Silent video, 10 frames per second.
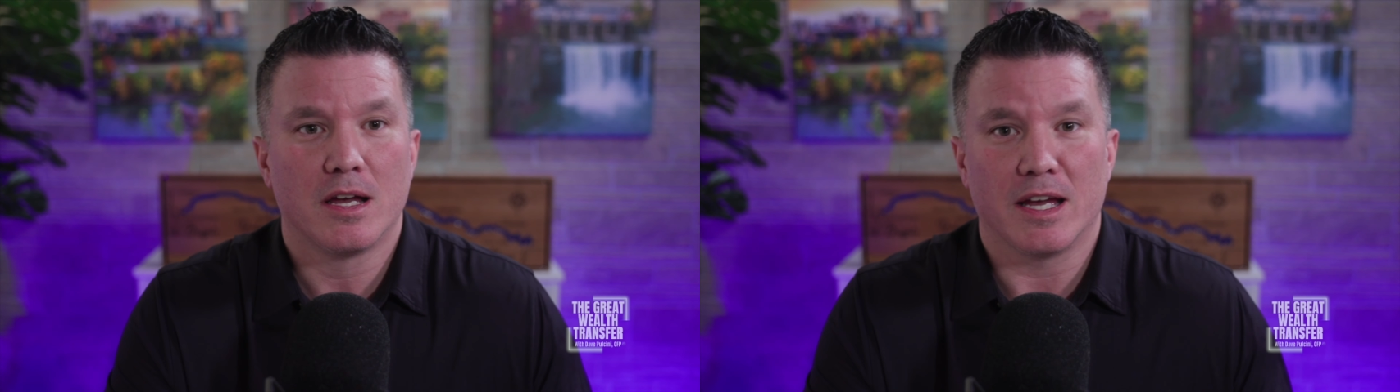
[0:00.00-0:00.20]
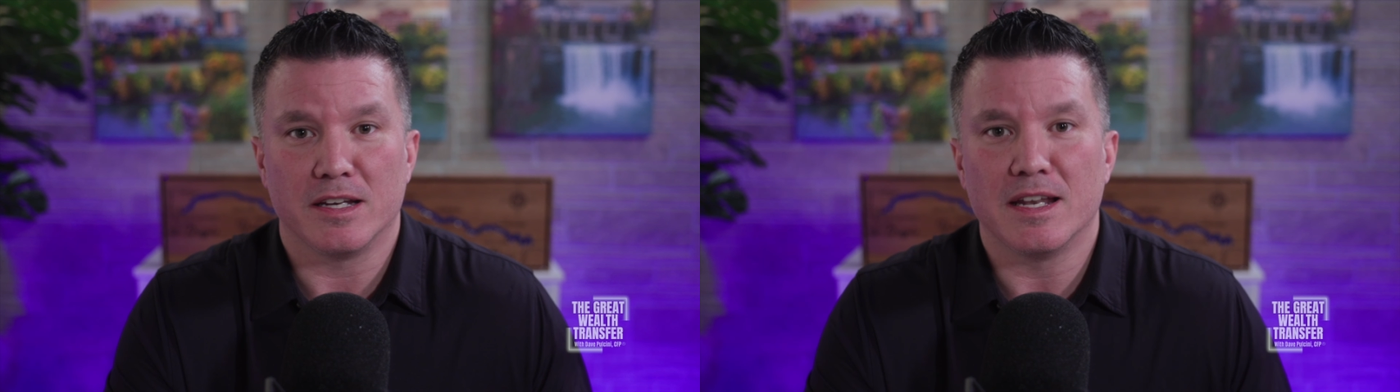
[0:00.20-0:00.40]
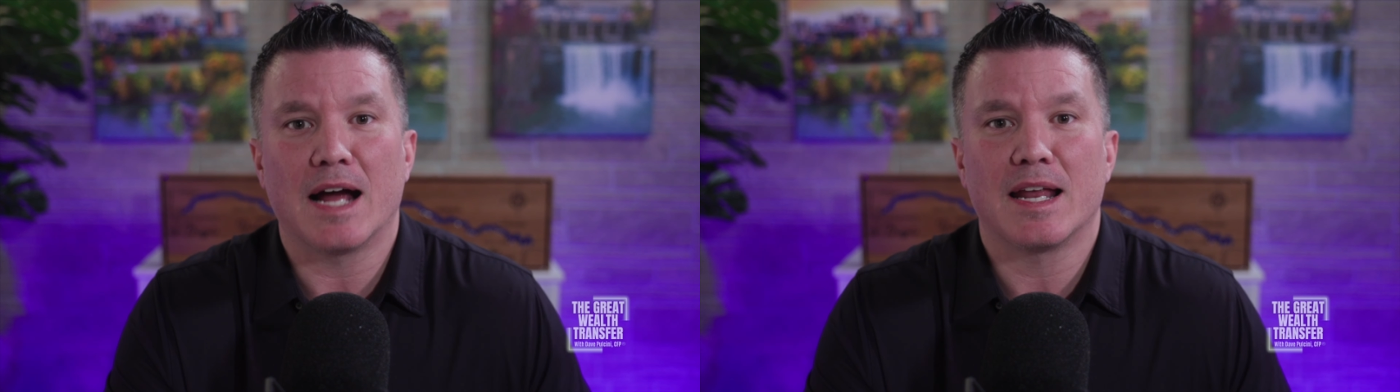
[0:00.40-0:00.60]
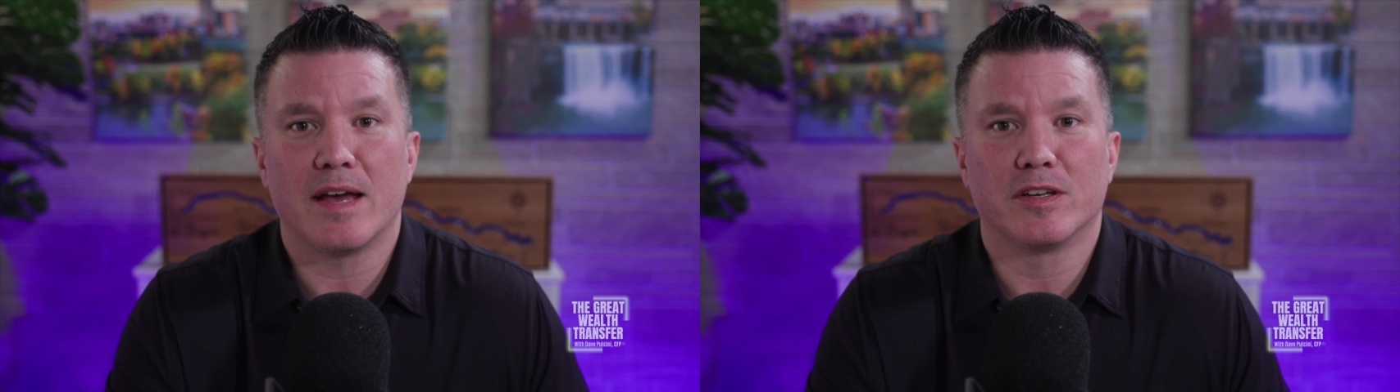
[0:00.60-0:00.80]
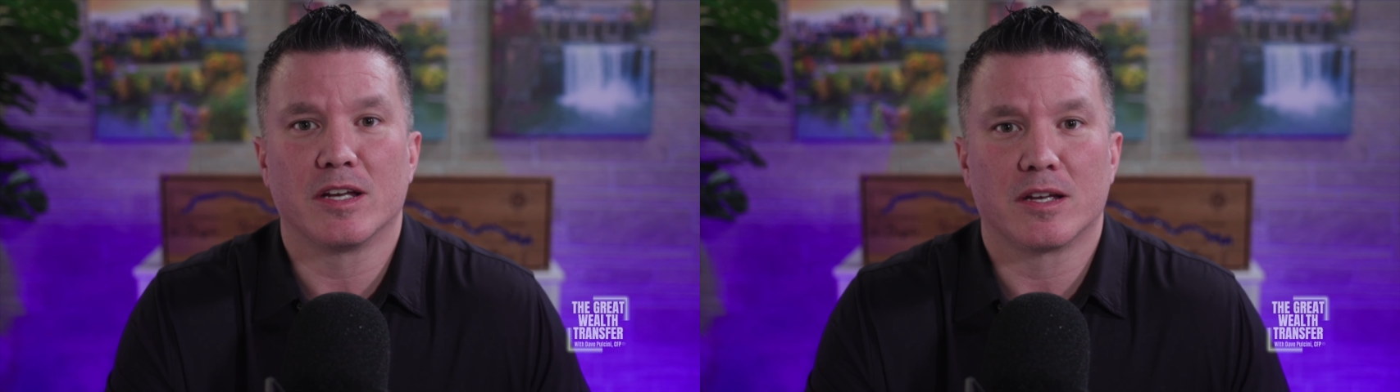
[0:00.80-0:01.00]
And not
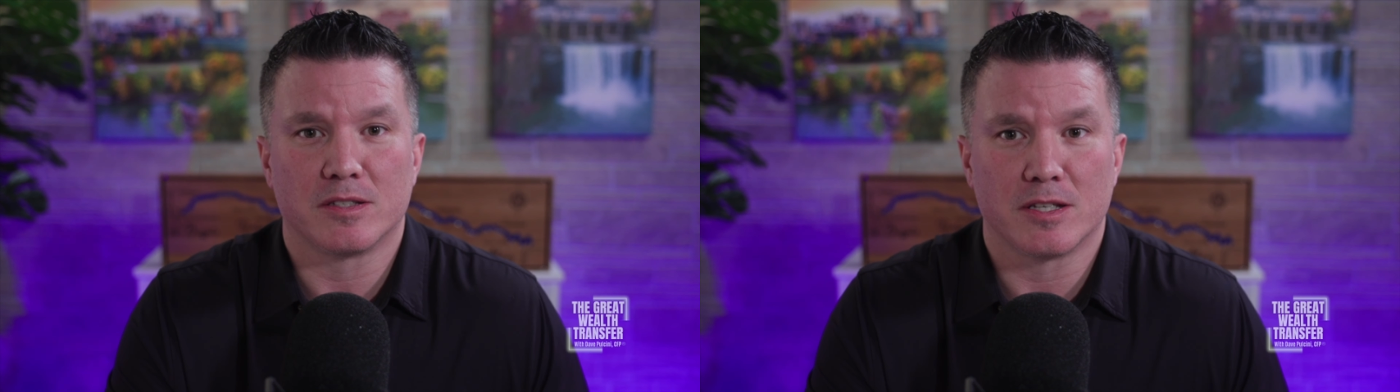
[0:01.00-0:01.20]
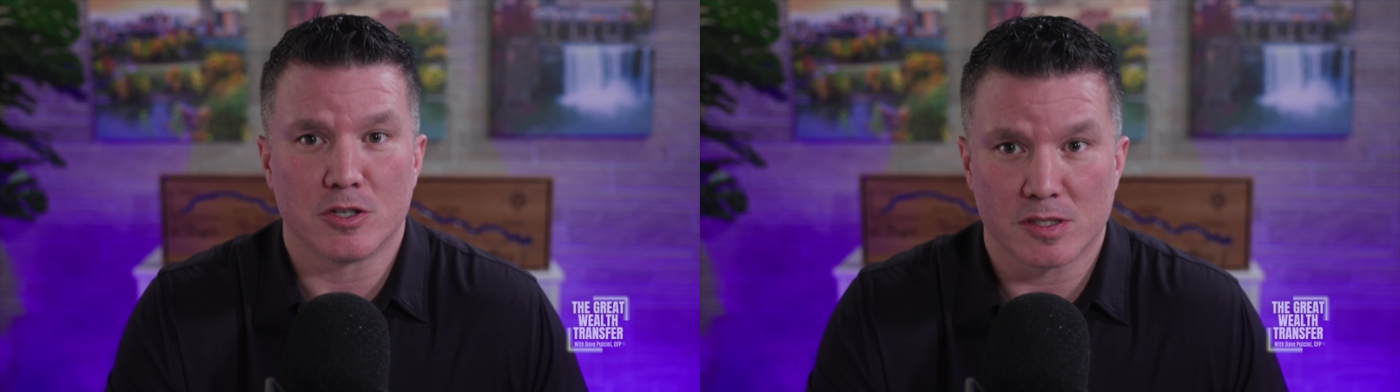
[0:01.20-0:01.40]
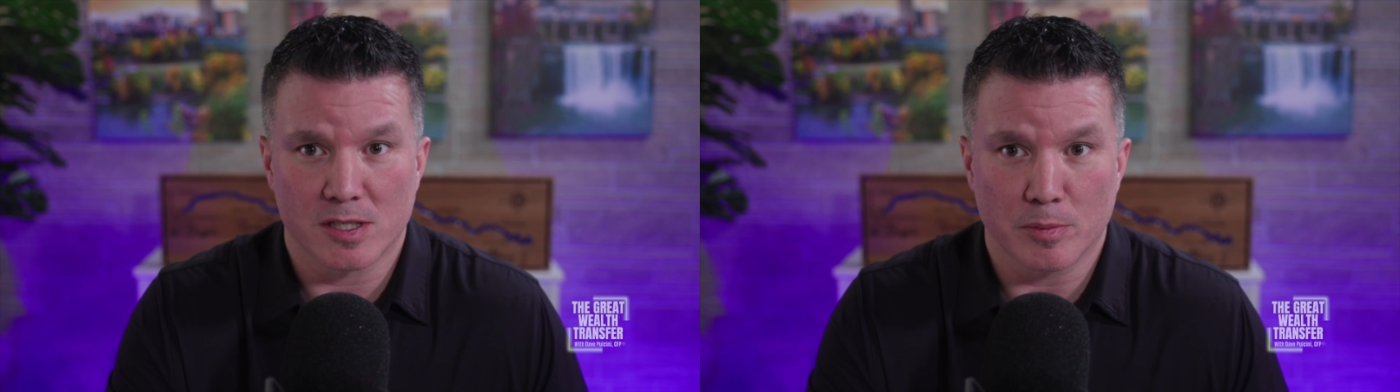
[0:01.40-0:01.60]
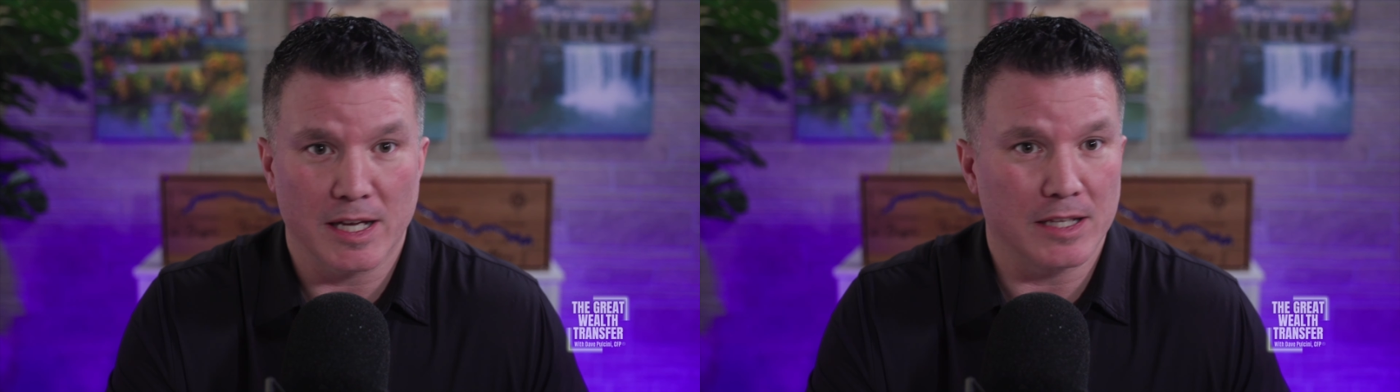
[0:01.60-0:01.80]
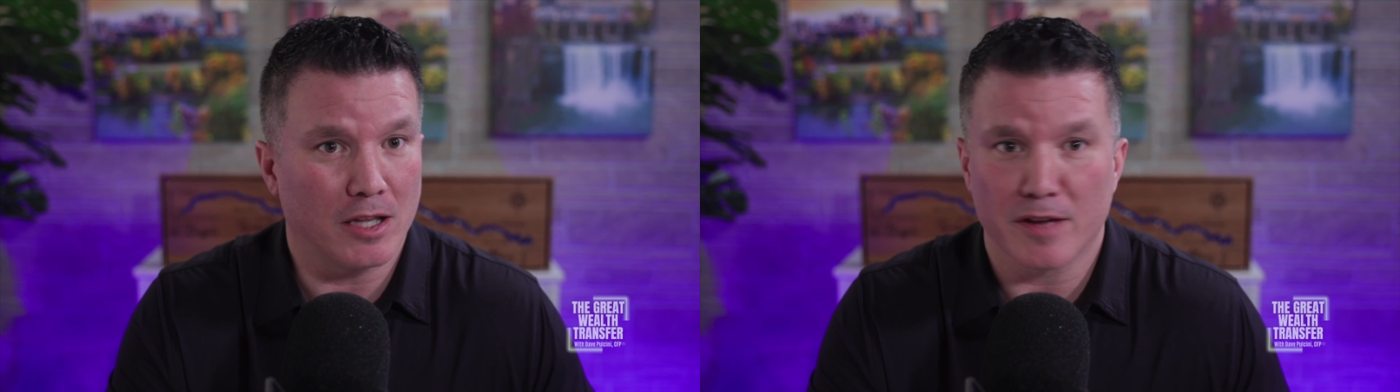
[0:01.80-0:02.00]
having a contingency
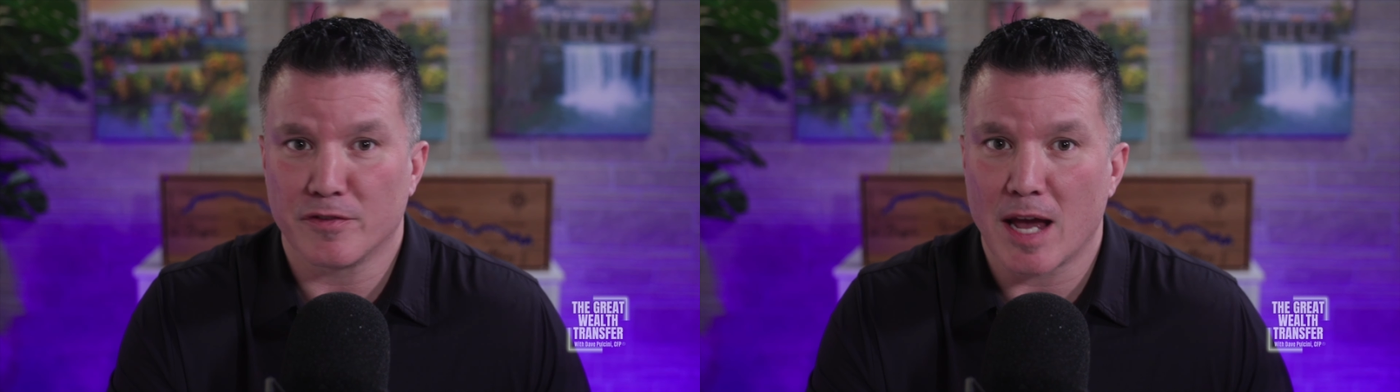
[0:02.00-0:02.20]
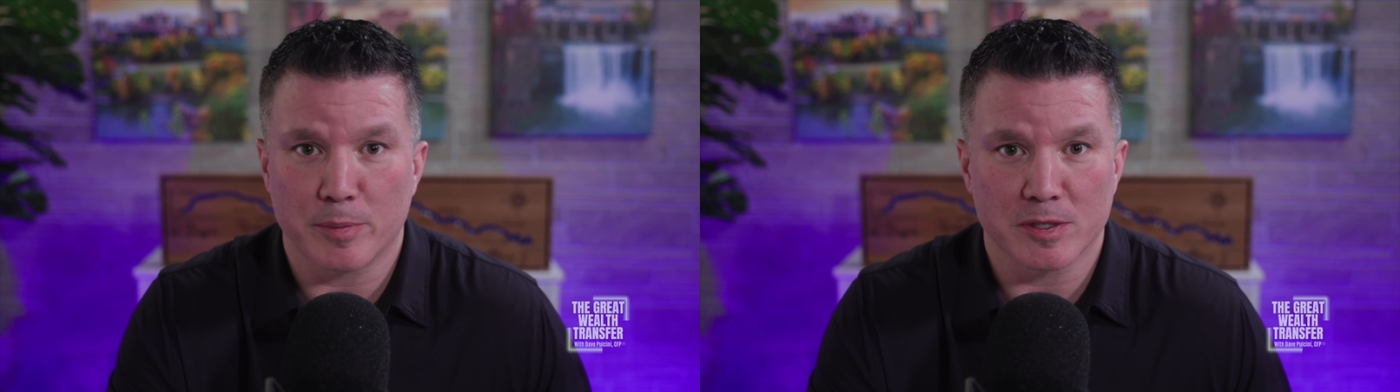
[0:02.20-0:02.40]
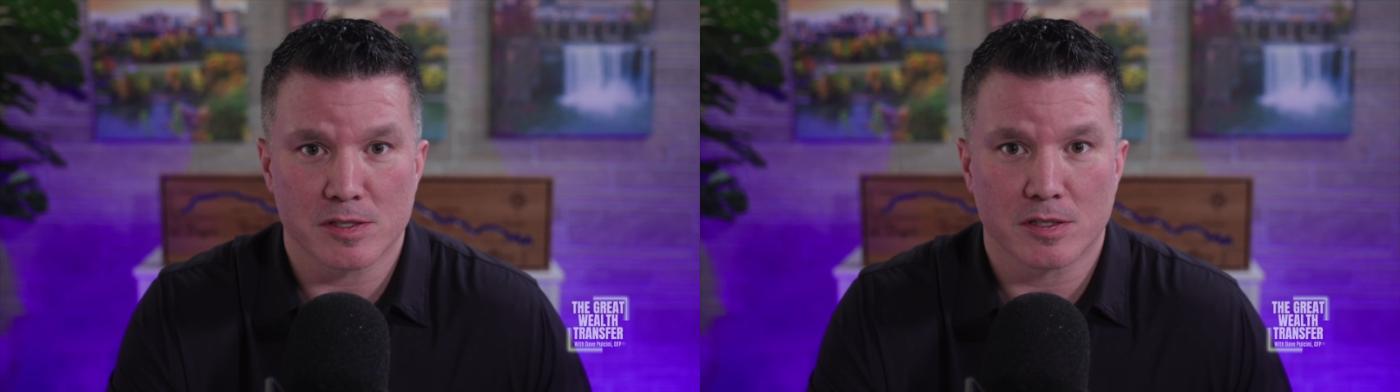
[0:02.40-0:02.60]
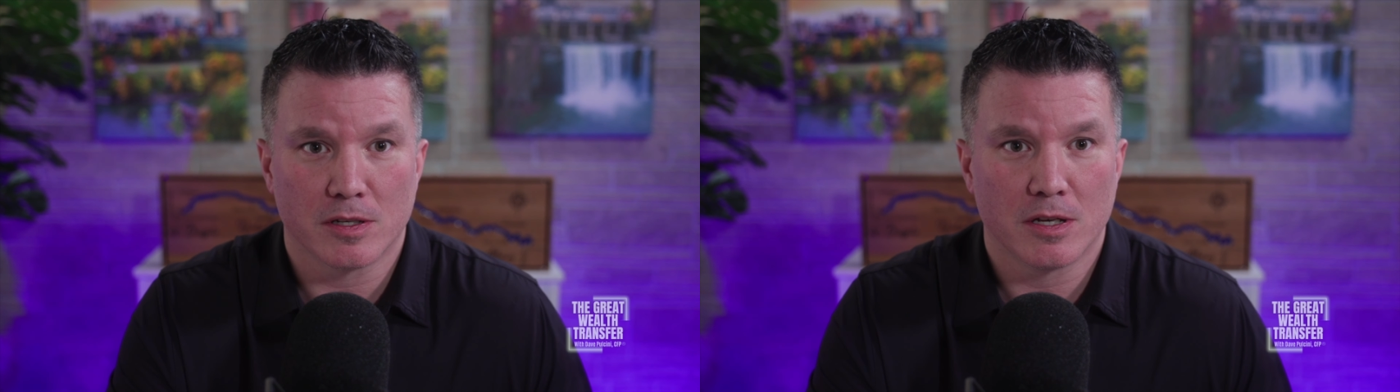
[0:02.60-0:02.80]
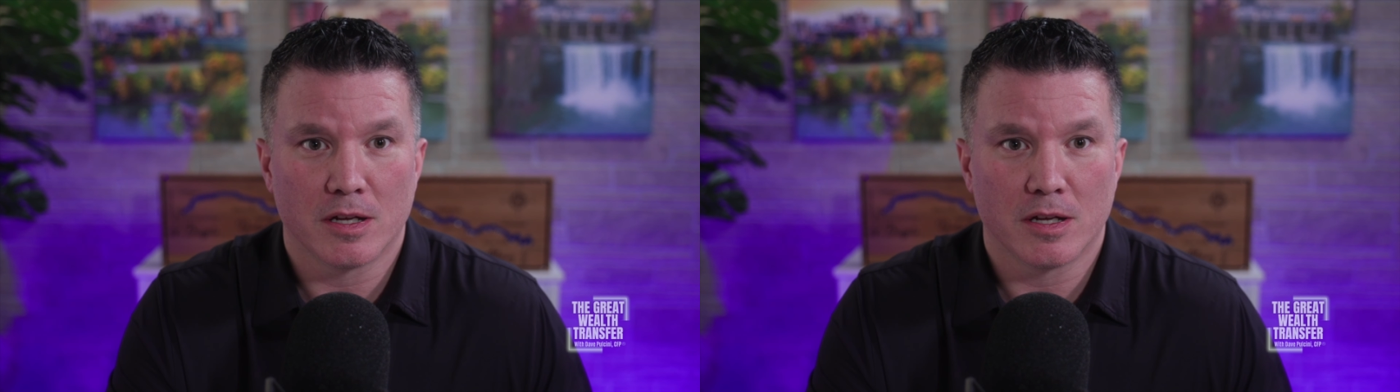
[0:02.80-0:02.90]
plan. Life happens.